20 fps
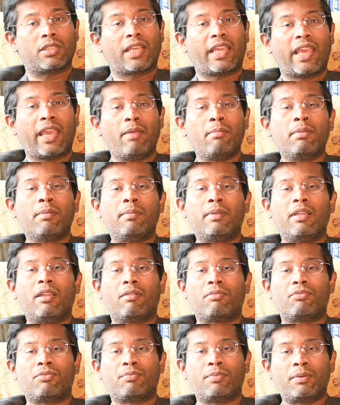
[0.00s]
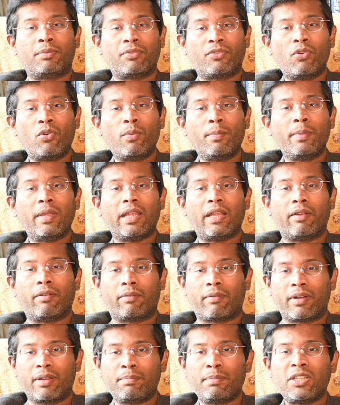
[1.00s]
capable of performing
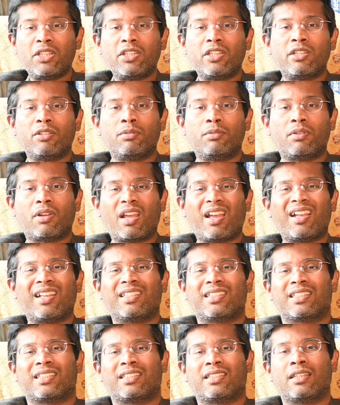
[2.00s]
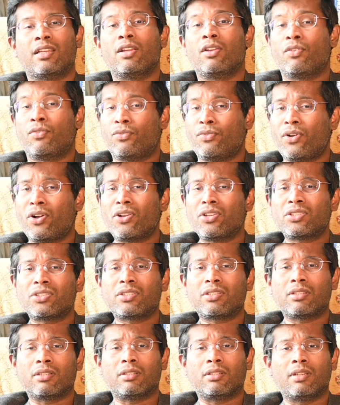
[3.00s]
repetitive tasks
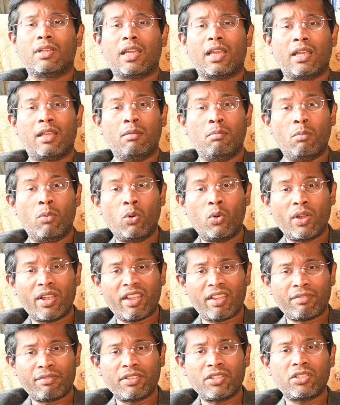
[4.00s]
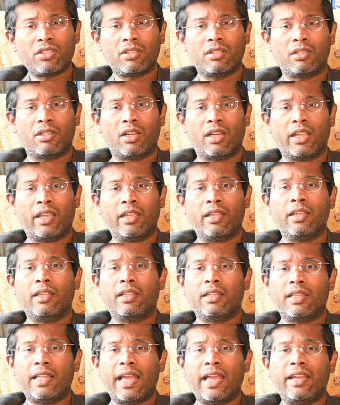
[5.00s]
faster and more efficiently
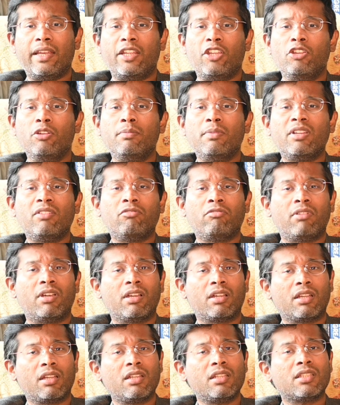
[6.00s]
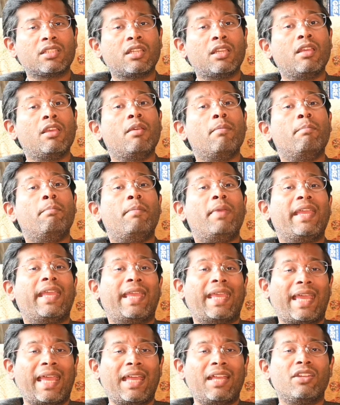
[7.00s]
than human workers
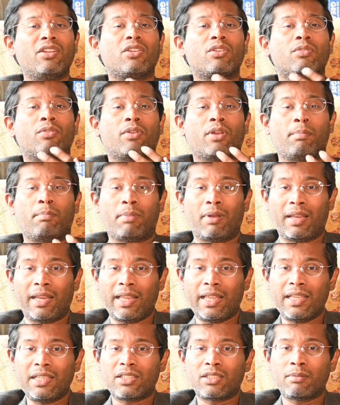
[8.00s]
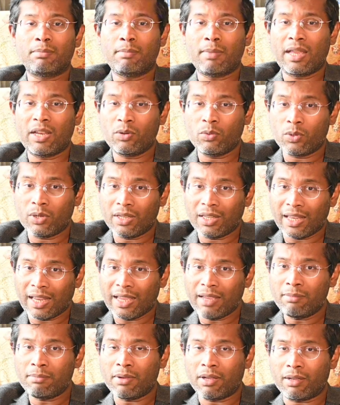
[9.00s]
began to replace manual
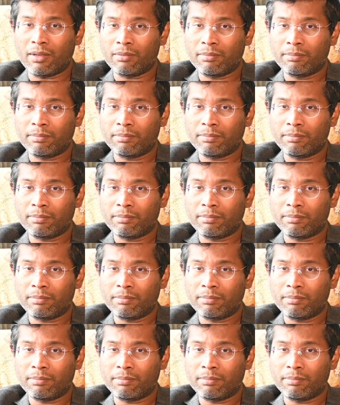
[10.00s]
labor.